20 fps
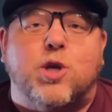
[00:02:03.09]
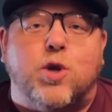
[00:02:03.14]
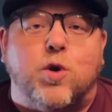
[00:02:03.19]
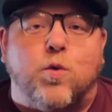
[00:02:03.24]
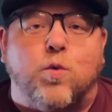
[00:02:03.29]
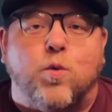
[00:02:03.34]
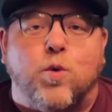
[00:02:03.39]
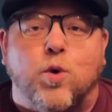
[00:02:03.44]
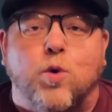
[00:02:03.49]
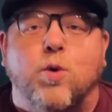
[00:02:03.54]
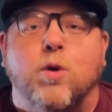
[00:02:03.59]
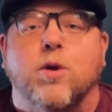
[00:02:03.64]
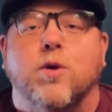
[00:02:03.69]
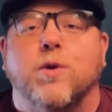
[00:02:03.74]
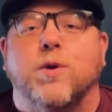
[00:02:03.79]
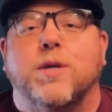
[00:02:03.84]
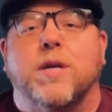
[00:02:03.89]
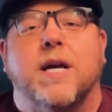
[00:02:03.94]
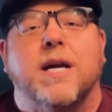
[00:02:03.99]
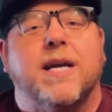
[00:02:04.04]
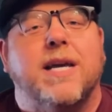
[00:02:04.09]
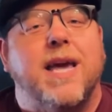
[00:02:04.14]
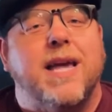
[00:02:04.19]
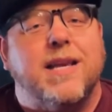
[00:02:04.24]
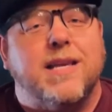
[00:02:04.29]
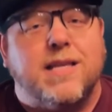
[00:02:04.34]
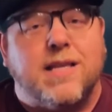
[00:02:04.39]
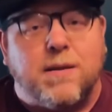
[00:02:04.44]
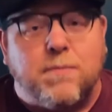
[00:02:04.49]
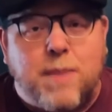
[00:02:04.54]
the rulers,
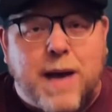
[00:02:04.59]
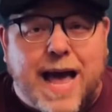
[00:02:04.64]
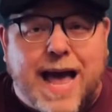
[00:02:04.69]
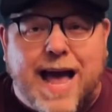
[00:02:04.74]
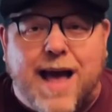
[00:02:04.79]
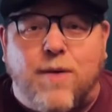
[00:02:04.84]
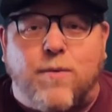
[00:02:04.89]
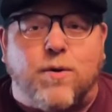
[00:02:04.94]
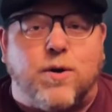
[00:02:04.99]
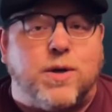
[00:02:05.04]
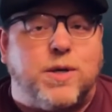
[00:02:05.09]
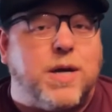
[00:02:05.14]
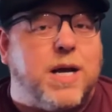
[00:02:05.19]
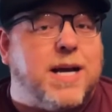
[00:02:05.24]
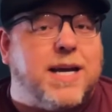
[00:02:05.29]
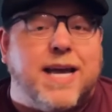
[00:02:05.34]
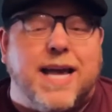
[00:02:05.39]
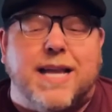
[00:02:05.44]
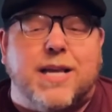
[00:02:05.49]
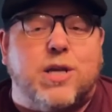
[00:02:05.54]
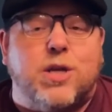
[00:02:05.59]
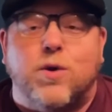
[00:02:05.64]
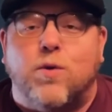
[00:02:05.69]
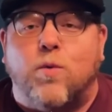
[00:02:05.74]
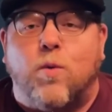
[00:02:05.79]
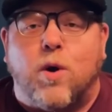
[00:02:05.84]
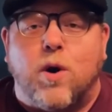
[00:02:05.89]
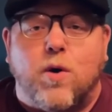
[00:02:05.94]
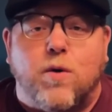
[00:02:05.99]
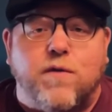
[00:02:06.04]
against the powers, against the
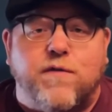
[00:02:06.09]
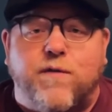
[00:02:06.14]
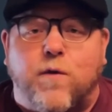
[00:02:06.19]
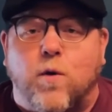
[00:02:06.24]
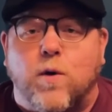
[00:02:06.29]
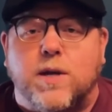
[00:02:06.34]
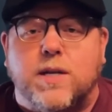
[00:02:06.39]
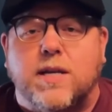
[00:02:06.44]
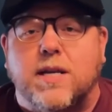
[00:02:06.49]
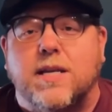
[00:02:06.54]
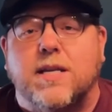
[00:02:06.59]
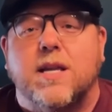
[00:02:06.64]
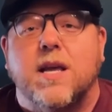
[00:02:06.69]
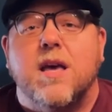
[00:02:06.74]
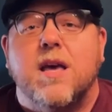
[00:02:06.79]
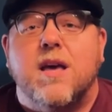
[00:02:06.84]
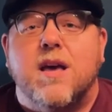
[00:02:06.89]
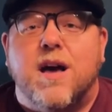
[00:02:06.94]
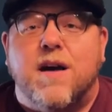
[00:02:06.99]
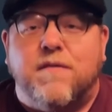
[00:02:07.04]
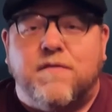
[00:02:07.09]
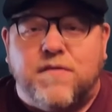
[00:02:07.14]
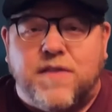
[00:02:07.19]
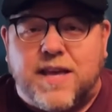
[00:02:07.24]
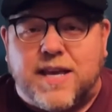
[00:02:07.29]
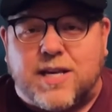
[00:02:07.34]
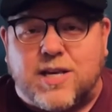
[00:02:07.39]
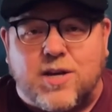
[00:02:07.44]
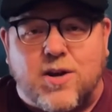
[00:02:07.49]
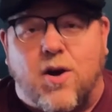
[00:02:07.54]
world forces of
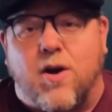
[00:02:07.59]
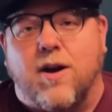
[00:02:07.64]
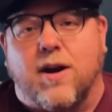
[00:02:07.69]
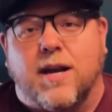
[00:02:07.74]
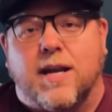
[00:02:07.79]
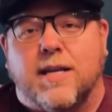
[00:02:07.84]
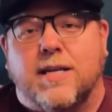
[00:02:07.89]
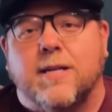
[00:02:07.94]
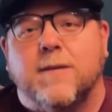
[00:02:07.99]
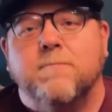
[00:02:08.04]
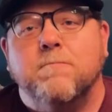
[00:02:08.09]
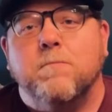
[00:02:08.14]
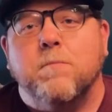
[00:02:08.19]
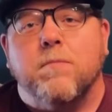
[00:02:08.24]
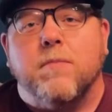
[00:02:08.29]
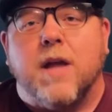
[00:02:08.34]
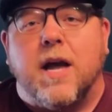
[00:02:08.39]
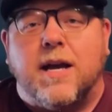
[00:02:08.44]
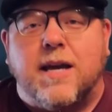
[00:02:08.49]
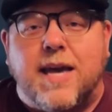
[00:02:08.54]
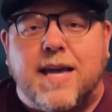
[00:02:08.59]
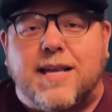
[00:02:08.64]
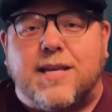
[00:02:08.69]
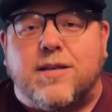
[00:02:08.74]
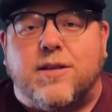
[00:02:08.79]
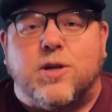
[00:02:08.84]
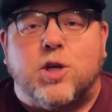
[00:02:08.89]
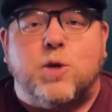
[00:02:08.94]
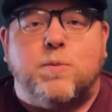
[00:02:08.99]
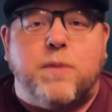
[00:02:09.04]
this darkness,
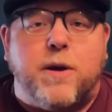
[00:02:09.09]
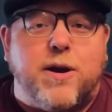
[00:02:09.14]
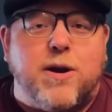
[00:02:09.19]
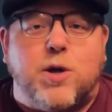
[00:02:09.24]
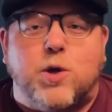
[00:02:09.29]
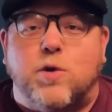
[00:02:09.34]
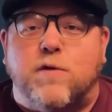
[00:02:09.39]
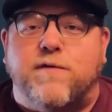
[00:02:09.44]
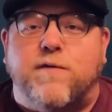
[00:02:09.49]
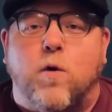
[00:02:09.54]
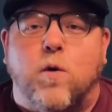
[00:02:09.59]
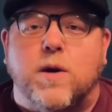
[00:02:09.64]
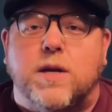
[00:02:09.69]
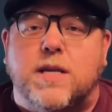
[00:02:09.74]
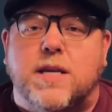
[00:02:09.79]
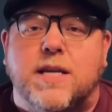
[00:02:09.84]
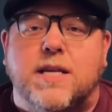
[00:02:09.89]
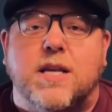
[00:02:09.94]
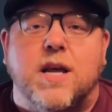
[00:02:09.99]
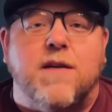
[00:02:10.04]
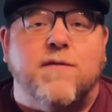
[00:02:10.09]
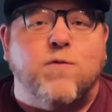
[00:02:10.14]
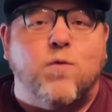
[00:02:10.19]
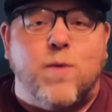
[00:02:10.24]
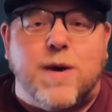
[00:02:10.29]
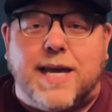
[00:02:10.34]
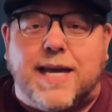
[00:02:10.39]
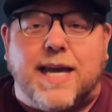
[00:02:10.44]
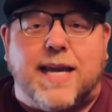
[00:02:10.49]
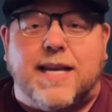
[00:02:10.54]
against the spiritual forces of
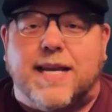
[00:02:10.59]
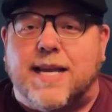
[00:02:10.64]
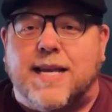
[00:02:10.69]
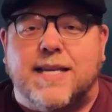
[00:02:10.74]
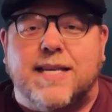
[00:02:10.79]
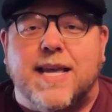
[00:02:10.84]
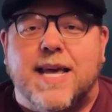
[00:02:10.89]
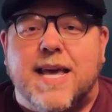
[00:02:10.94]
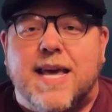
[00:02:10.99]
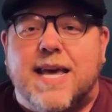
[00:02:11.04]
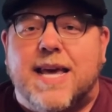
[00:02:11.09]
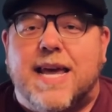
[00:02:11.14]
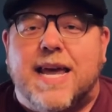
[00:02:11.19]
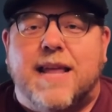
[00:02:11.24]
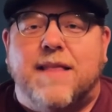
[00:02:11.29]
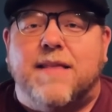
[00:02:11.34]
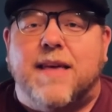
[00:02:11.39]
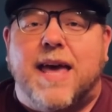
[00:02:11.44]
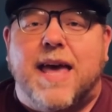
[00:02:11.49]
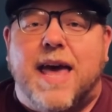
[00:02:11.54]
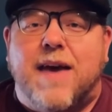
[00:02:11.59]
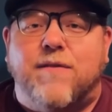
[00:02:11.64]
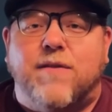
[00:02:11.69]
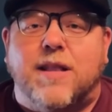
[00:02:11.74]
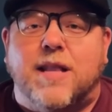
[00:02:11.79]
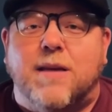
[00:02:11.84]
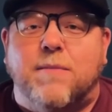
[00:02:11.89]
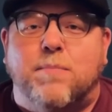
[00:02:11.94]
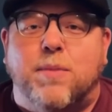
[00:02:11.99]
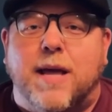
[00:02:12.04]
wickedness in the
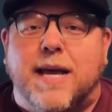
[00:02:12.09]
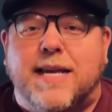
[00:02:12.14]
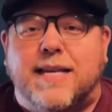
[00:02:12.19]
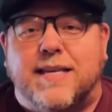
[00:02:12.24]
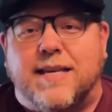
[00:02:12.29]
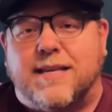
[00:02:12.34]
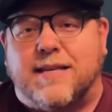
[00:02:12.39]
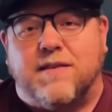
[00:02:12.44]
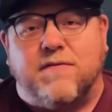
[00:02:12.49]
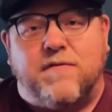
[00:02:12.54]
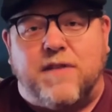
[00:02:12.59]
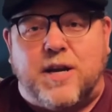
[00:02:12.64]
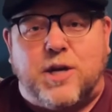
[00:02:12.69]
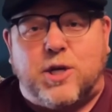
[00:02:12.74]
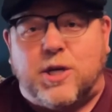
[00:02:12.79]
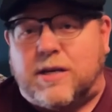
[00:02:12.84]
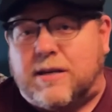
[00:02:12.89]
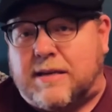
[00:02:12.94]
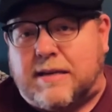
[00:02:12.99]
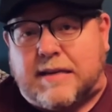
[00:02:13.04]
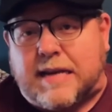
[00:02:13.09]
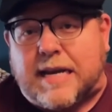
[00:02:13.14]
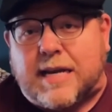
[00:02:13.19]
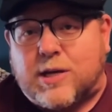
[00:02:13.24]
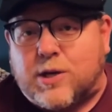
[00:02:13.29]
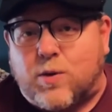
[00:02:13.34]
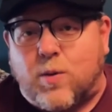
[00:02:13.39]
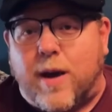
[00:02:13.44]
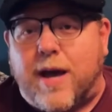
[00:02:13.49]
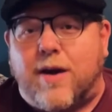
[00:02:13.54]
heavenly places. Ephesians
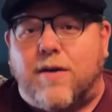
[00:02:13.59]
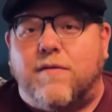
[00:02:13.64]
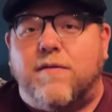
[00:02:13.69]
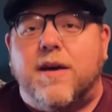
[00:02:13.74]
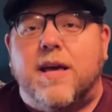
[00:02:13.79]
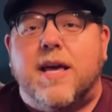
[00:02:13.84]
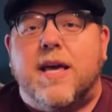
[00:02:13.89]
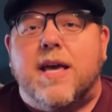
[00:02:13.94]
6:12.